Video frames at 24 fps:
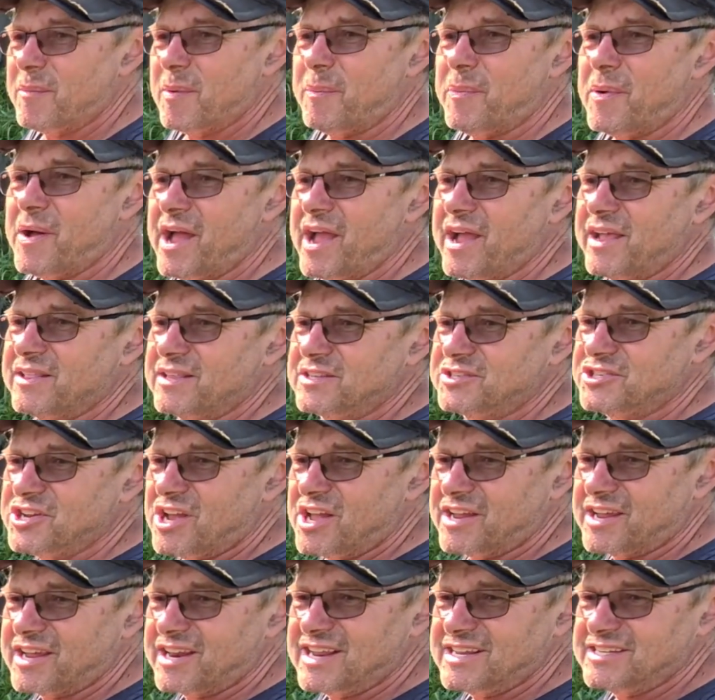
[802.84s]
a pile of
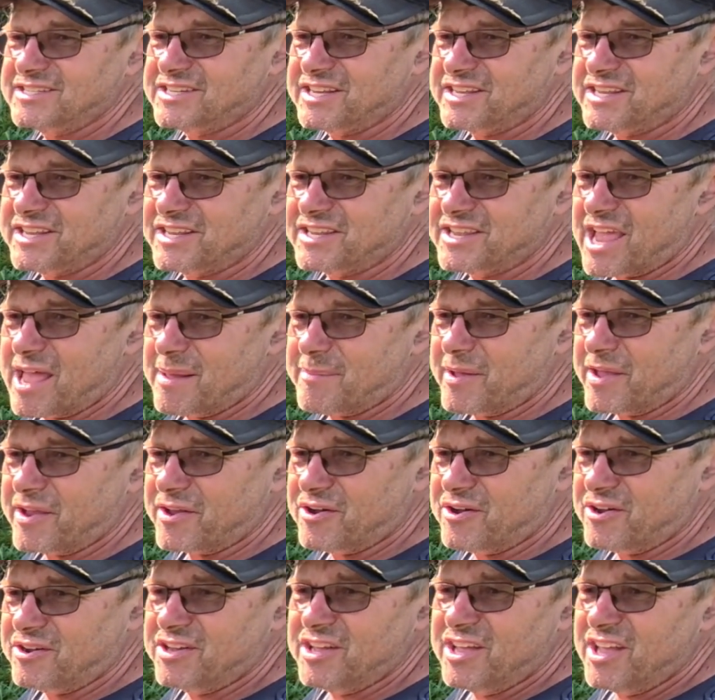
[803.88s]
junk, and I said to Deb, I
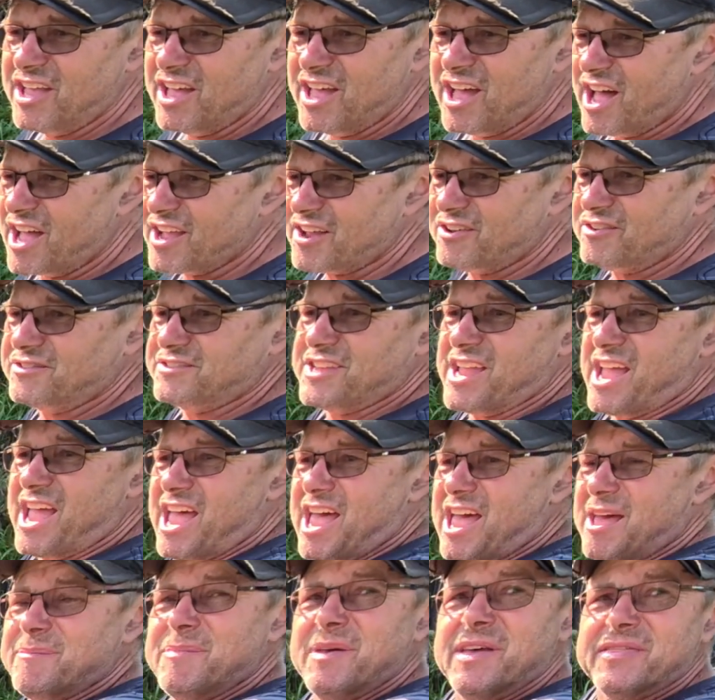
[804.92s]
go,
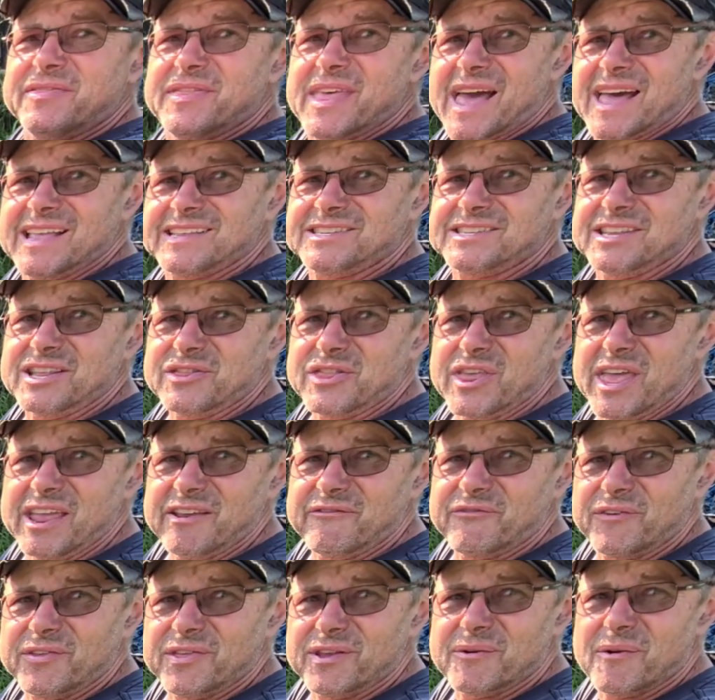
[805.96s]
Deb, that's the thing
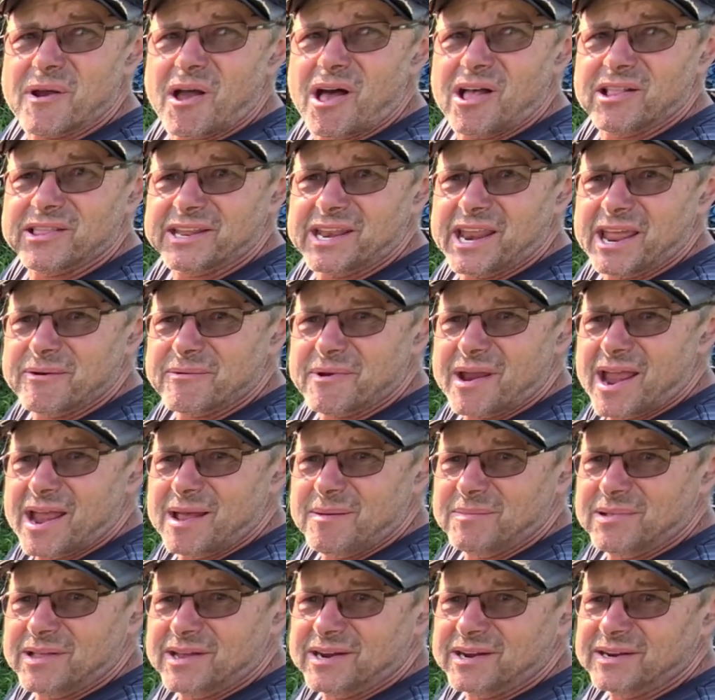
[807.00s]
for their Holiday
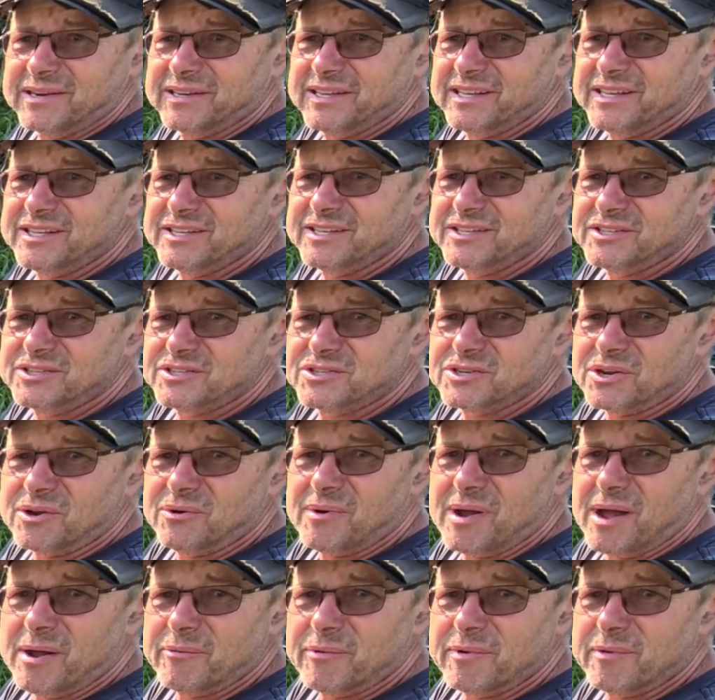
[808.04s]
Rambler.
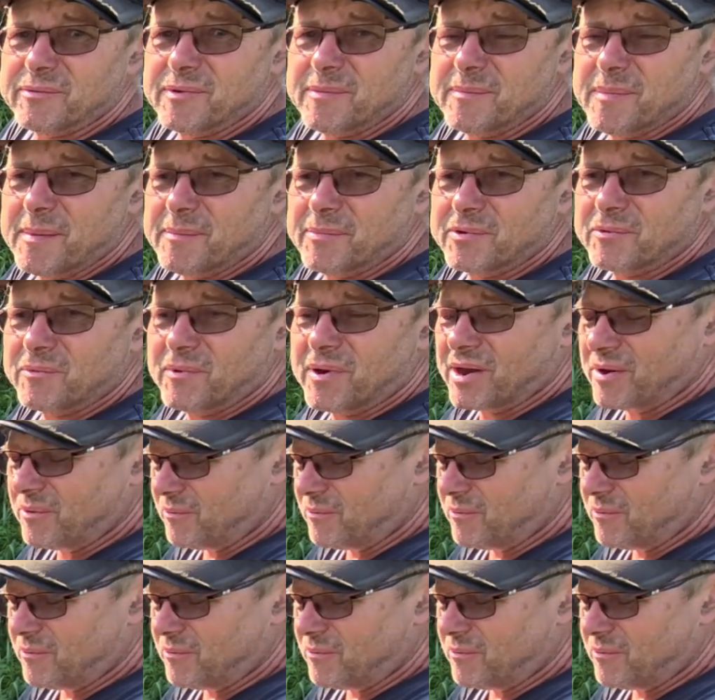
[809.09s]
So we remembered where it